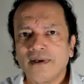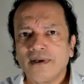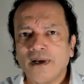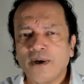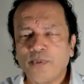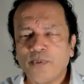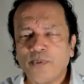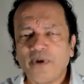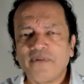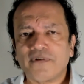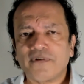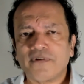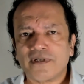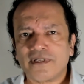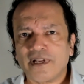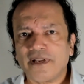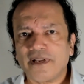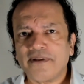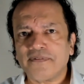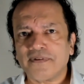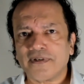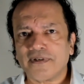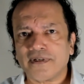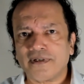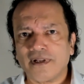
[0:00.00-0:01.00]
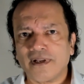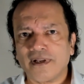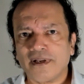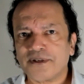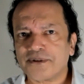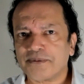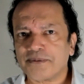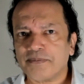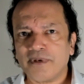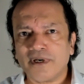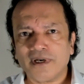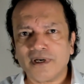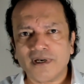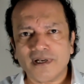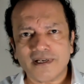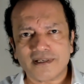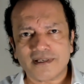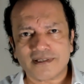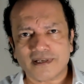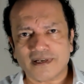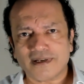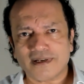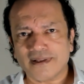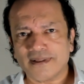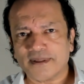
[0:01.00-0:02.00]
However, David is merely
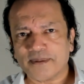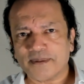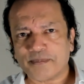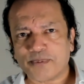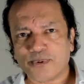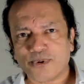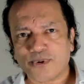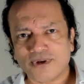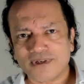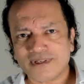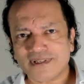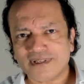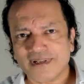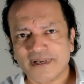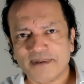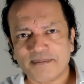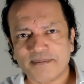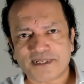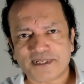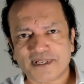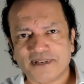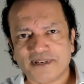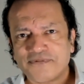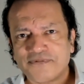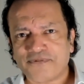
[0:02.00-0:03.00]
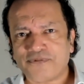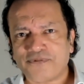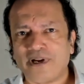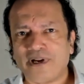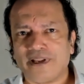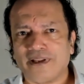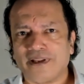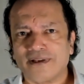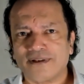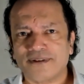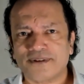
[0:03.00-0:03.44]
setting the poet and himself free,